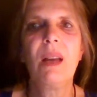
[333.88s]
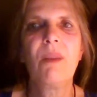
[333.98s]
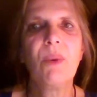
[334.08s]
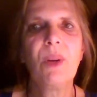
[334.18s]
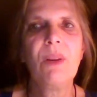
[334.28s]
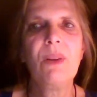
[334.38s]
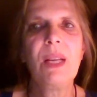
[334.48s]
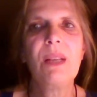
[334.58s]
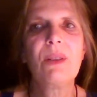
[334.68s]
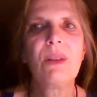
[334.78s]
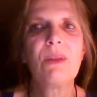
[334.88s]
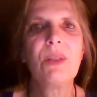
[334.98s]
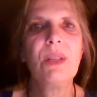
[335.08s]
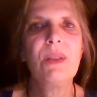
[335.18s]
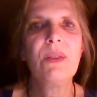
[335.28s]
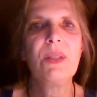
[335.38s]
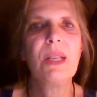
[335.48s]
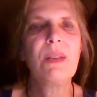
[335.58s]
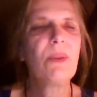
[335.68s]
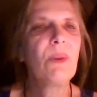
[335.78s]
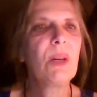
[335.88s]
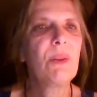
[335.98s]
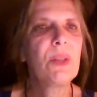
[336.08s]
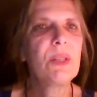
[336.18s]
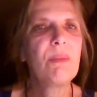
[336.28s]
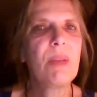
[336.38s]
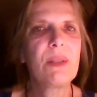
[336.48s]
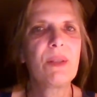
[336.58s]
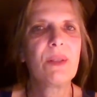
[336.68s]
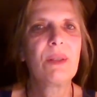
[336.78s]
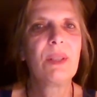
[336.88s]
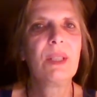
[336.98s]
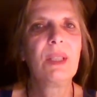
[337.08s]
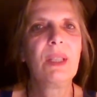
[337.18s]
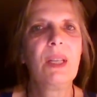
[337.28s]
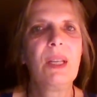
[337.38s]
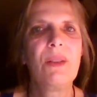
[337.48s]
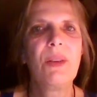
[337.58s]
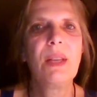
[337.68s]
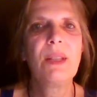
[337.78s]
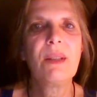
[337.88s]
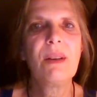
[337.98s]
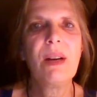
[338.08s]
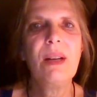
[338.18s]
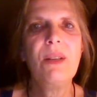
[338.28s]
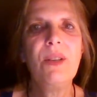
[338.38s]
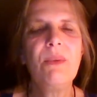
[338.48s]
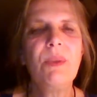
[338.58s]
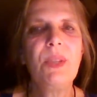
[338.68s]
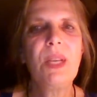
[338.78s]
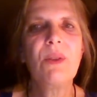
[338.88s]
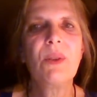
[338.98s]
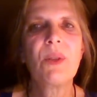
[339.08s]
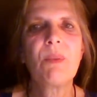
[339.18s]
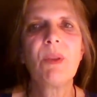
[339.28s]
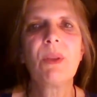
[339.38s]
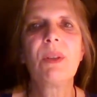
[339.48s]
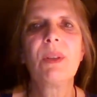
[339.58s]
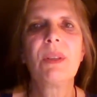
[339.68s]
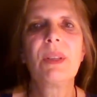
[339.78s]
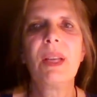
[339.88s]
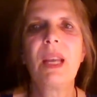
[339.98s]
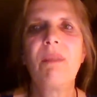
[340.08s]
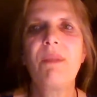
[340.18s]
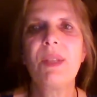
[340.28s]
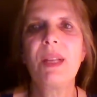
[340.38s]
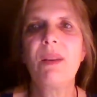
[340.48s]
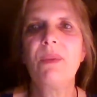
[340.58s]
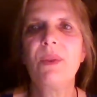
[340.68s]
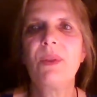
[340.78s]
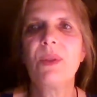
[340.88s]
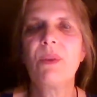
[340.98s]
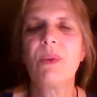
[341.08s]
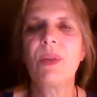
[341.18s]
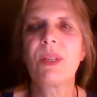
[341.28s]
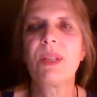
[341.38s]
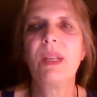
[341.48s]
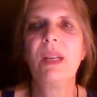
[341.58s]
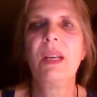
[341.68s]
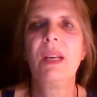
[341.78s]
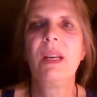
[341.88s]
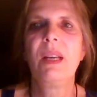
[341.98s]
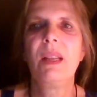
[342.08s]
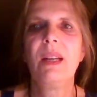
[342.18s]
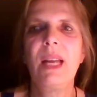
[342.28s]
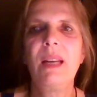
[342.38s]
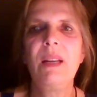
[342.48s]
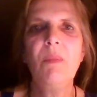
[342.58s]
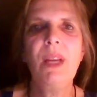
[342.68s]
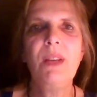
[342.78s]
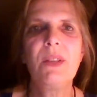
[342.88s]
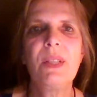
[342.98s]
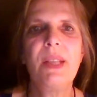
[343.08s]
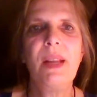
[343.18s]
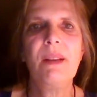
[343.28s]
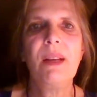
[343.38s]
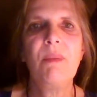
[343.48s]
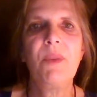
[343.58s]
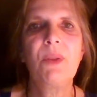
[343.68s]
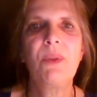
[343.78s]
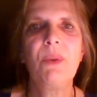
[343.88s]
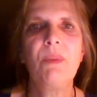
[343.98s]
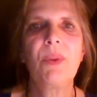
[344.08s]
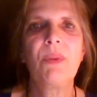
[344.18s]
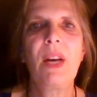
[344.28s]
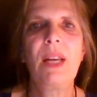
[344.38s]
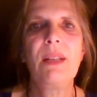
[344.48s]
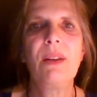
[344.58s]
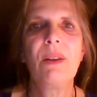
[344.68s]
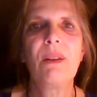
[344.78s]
and work on it continuously throughout the semester. To get started, you will need to explore the Canvas site for this course. The landing page is set up to provide